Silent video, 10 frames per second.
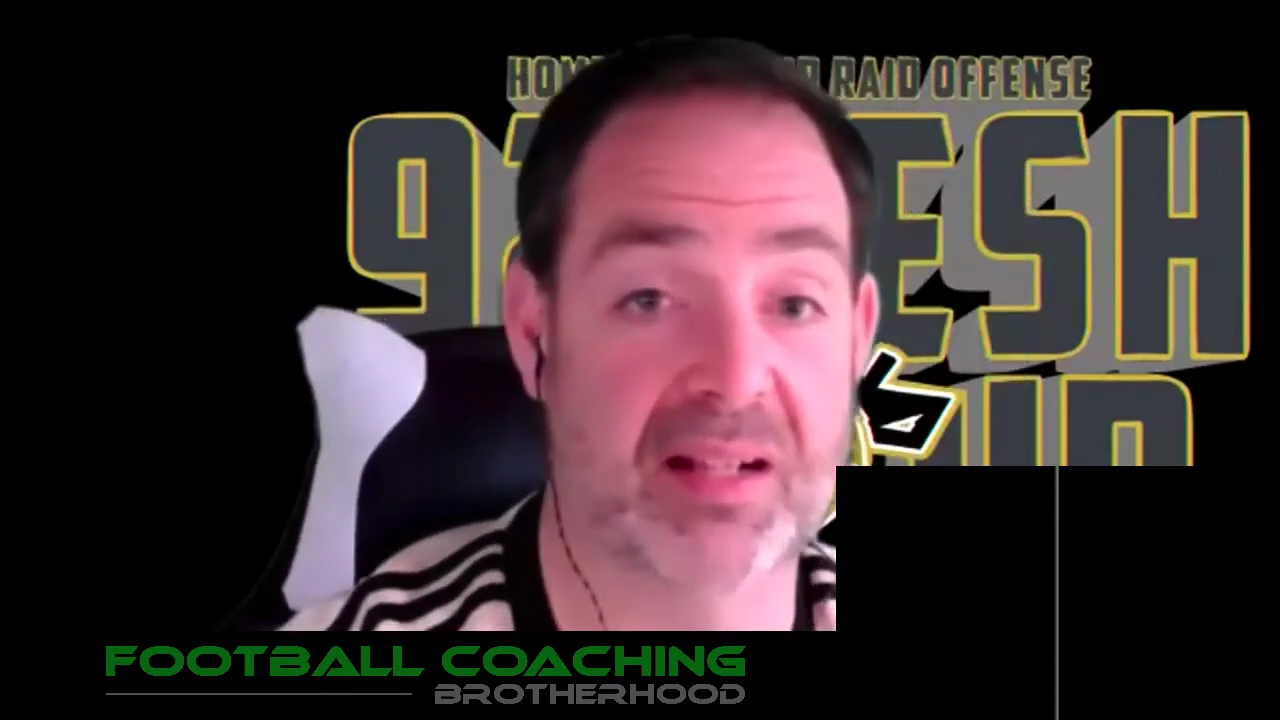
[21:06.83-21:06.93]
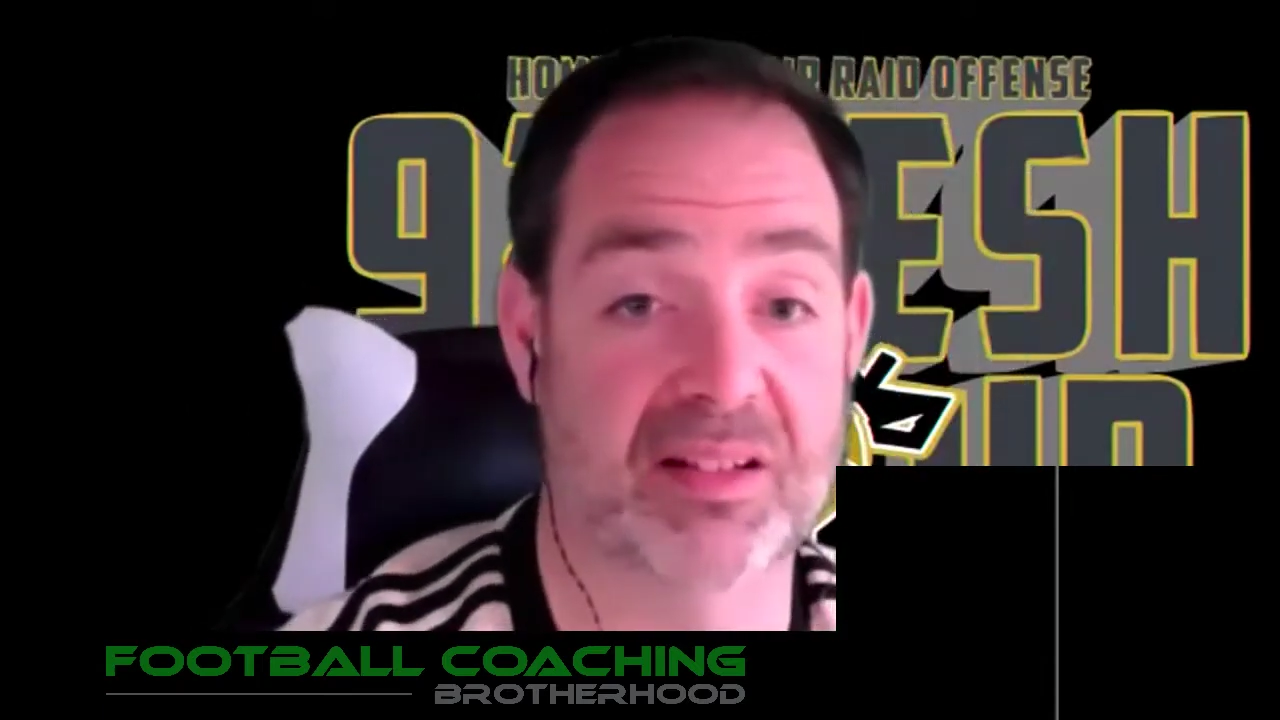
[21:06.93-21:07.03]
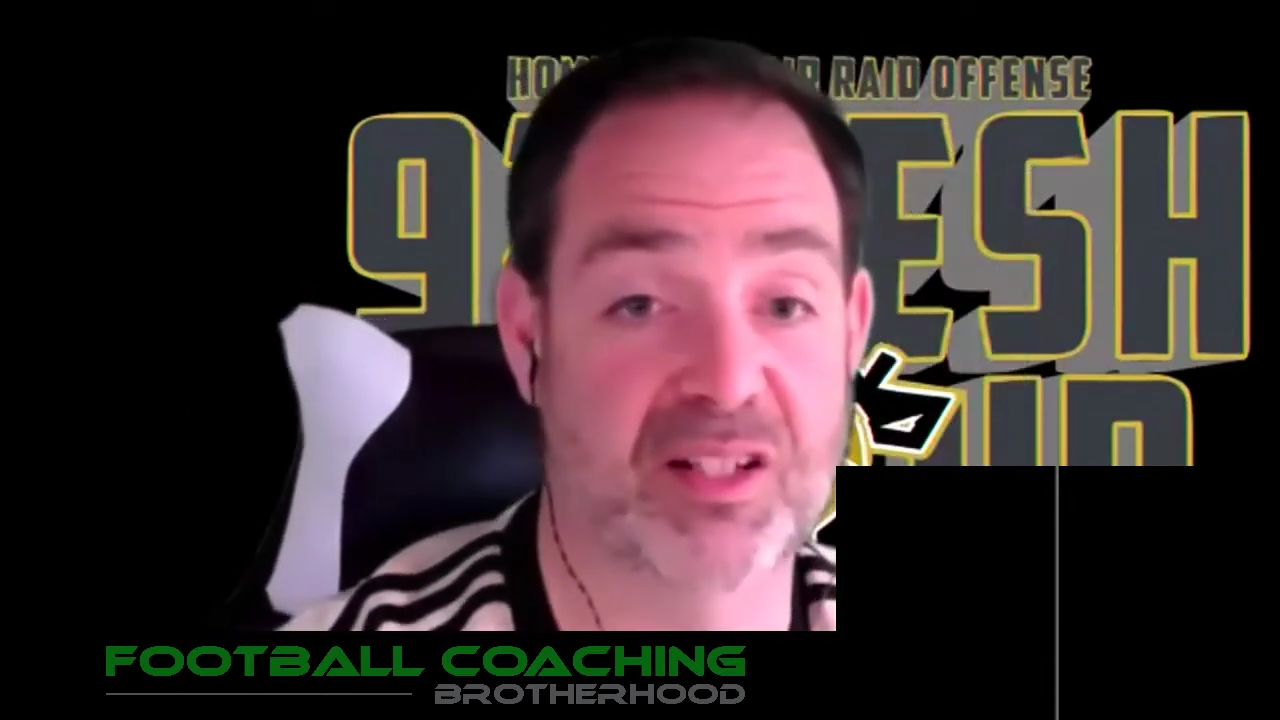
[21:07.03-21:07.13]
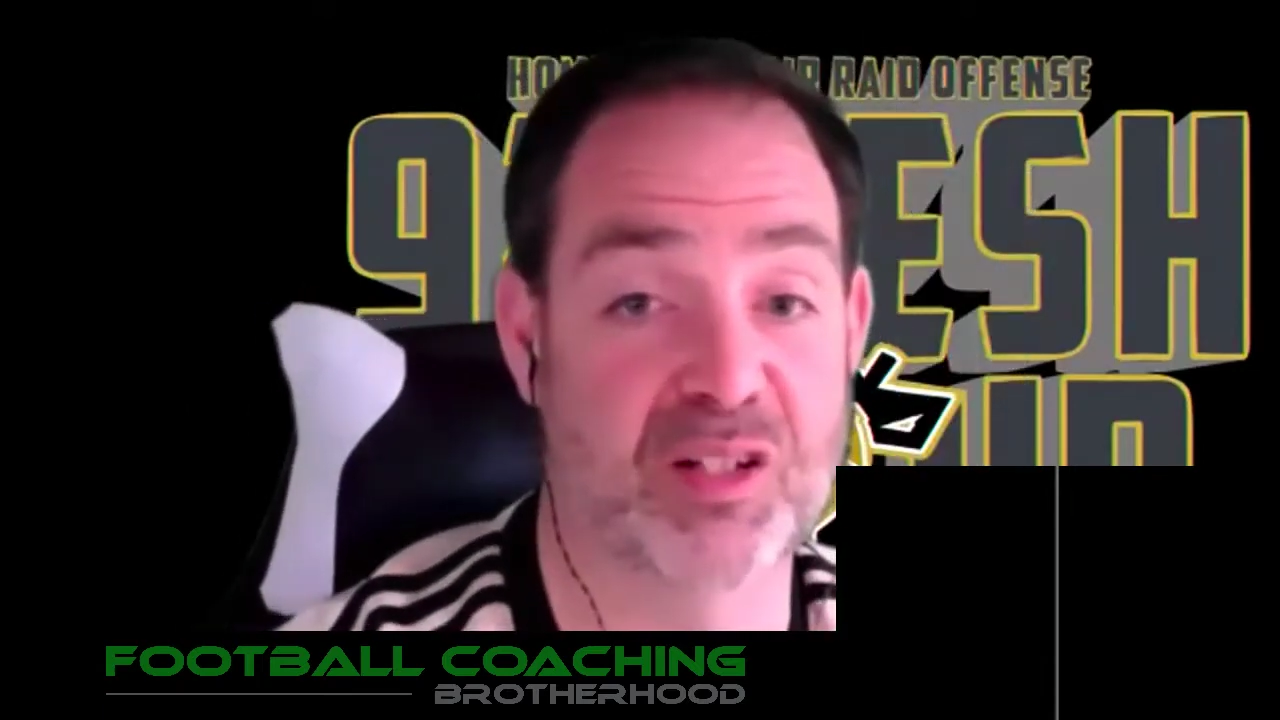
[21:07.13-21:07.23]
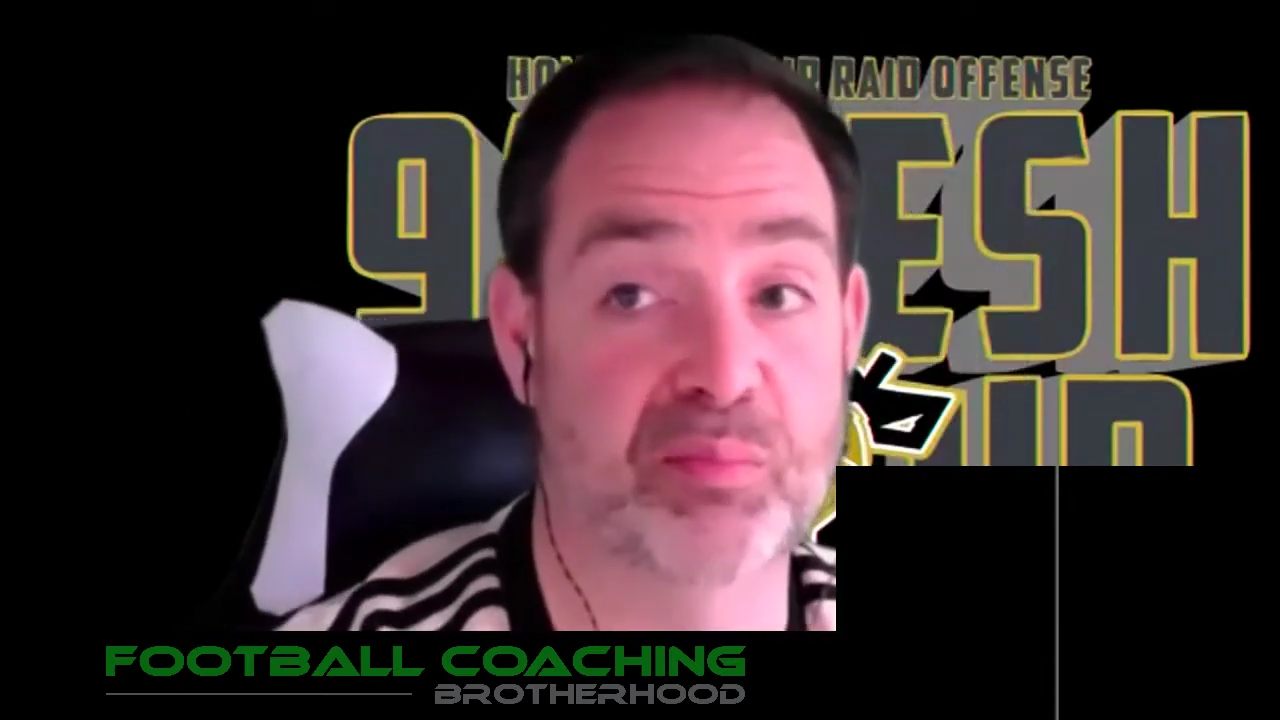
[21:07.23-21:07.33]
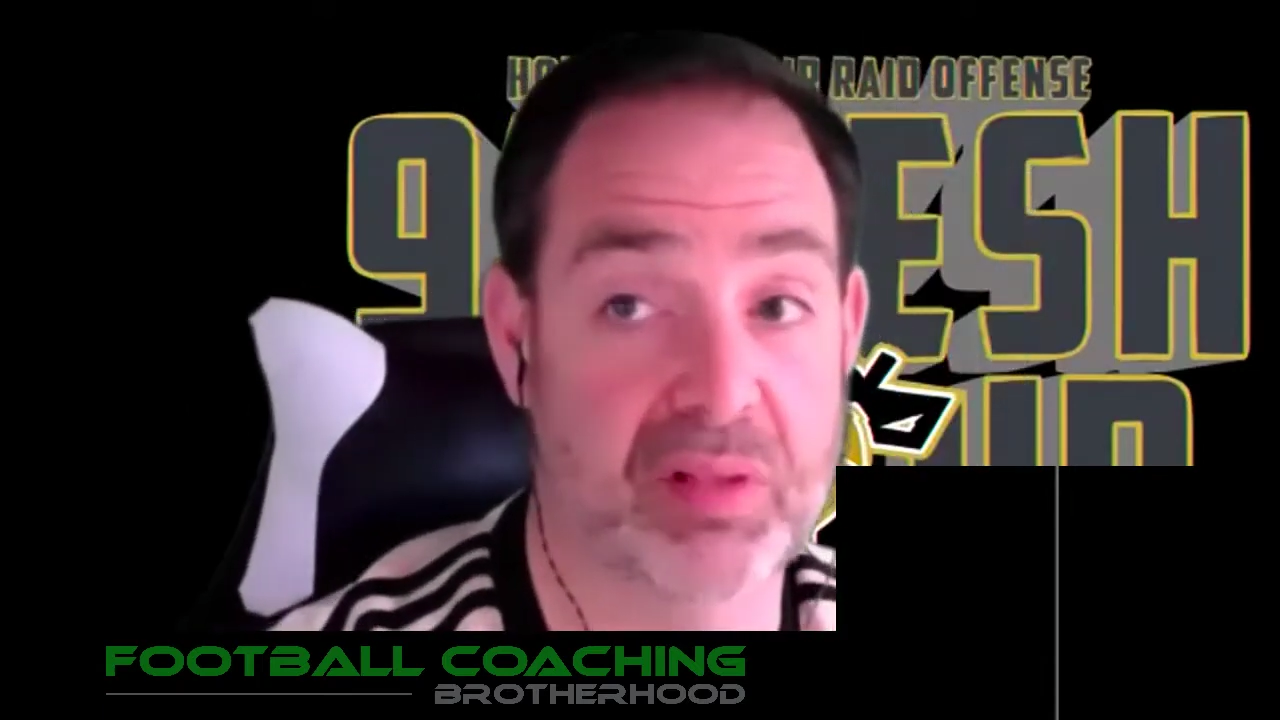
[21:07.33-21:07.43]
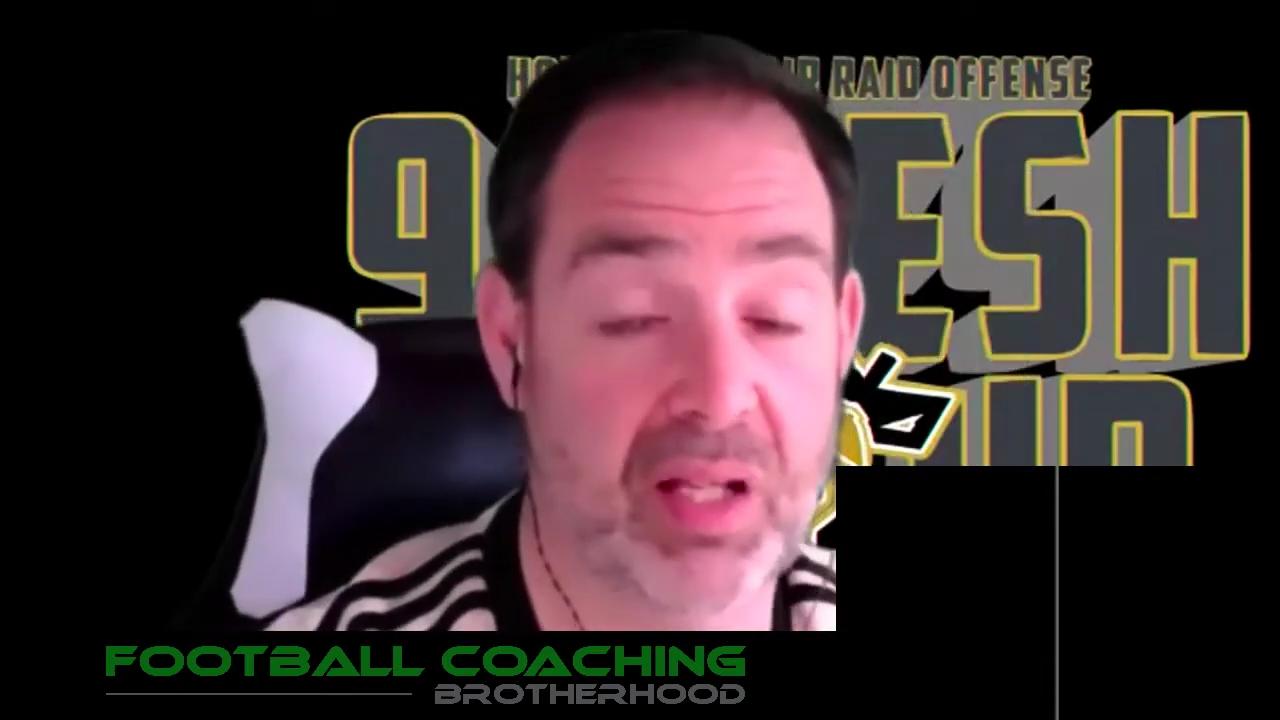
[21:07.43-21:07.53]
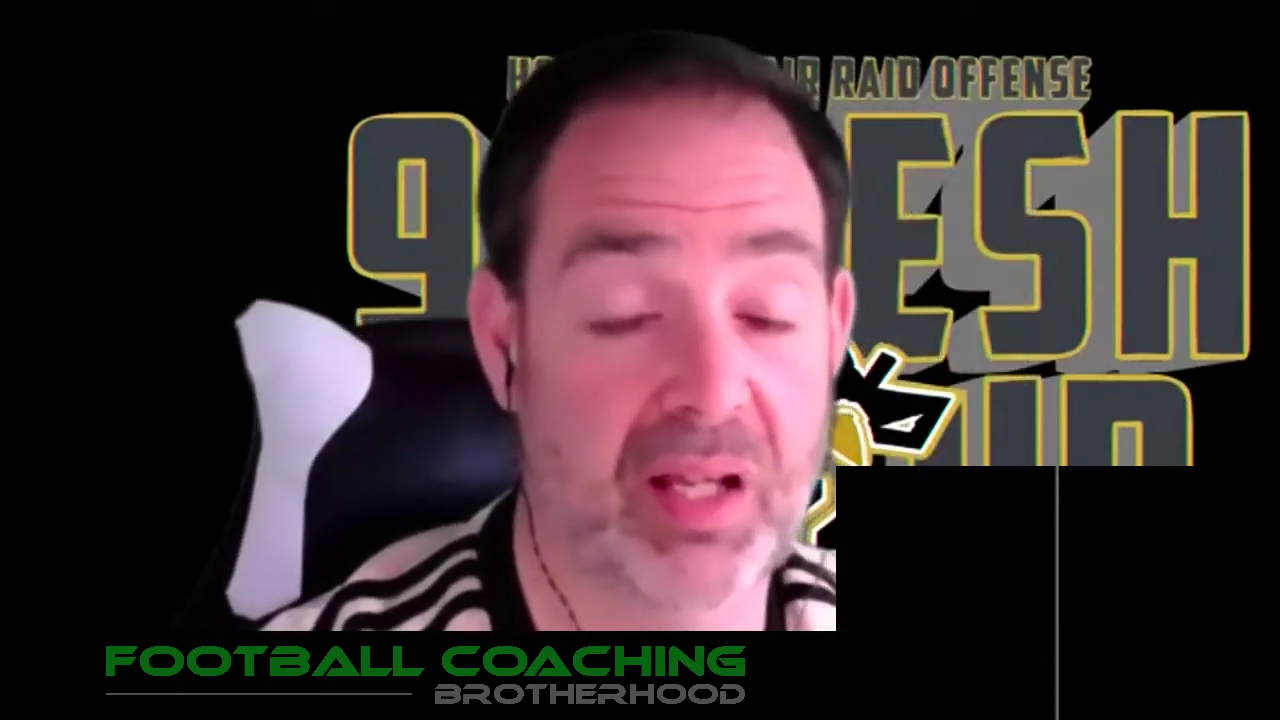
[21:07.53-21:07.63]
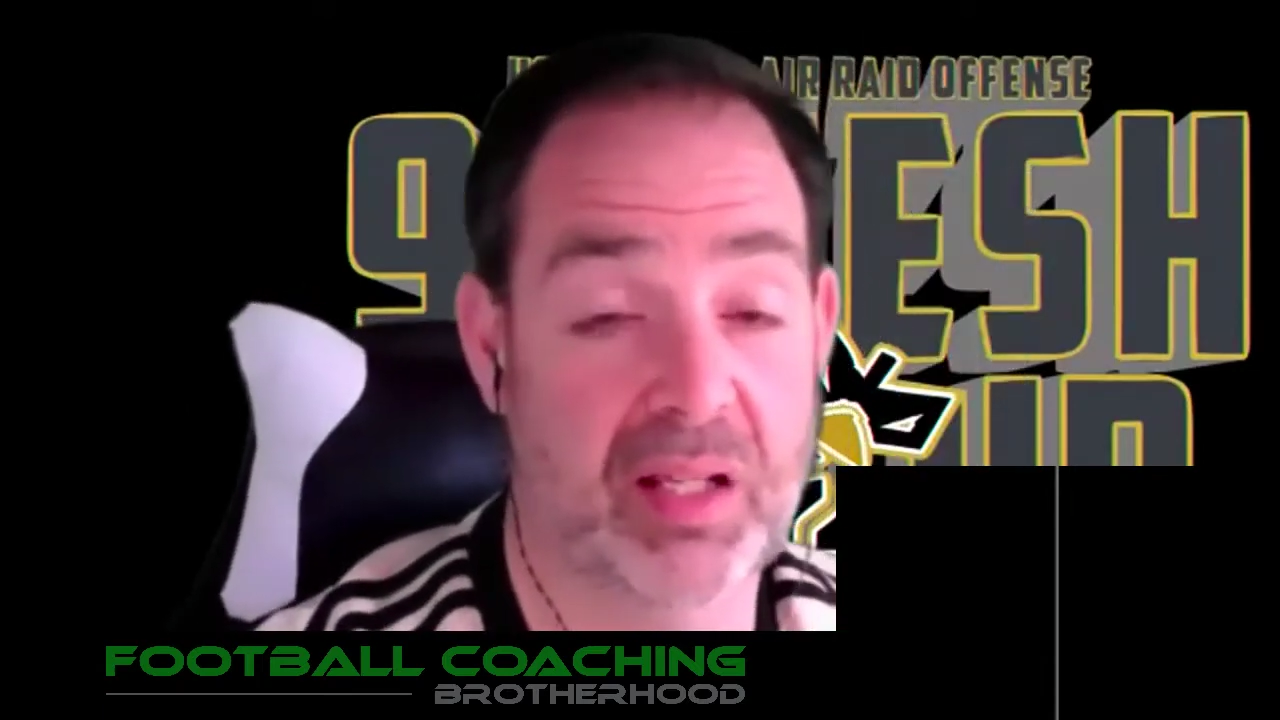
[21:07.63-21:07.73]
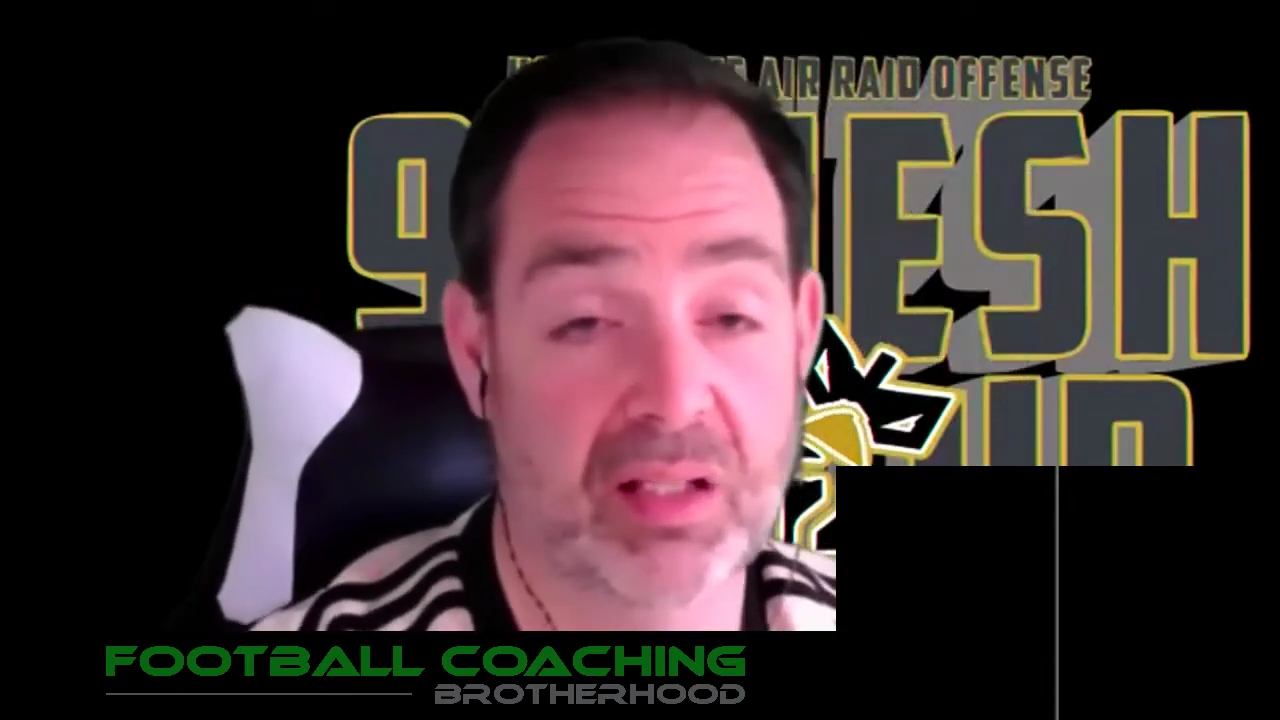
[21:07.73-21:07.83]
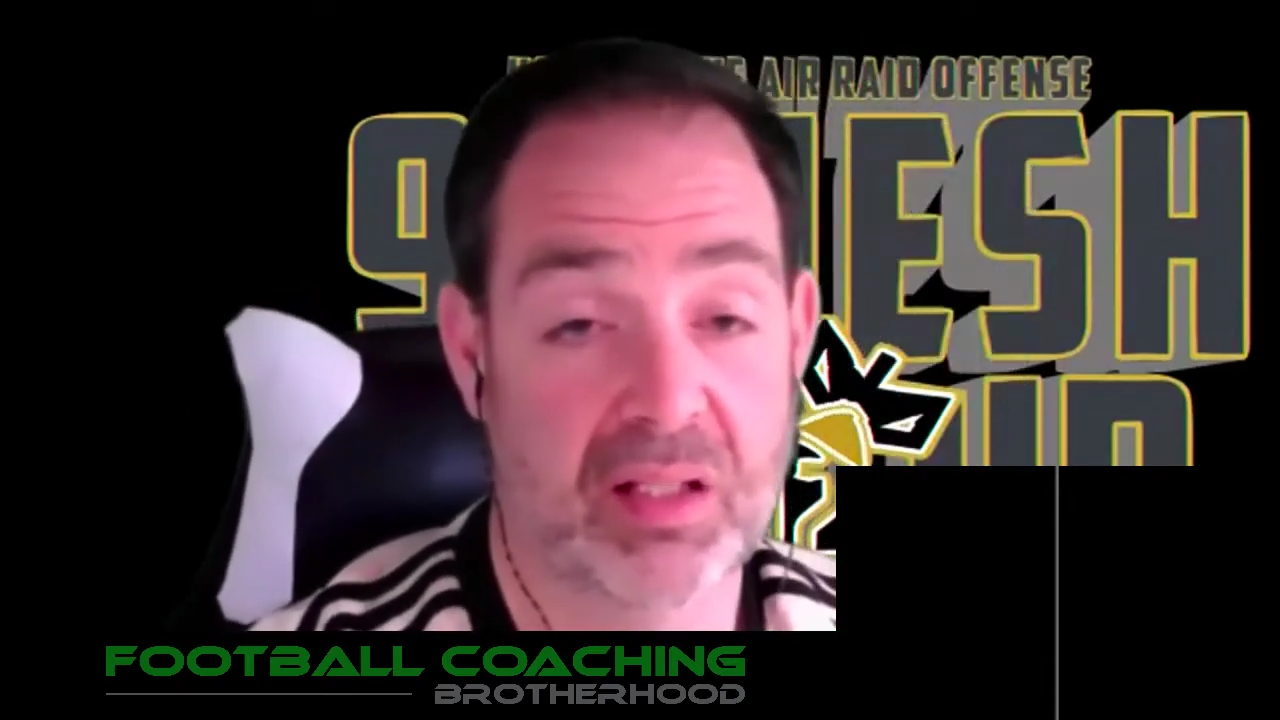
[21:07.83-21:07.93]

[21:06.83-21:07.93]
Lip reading: to come play,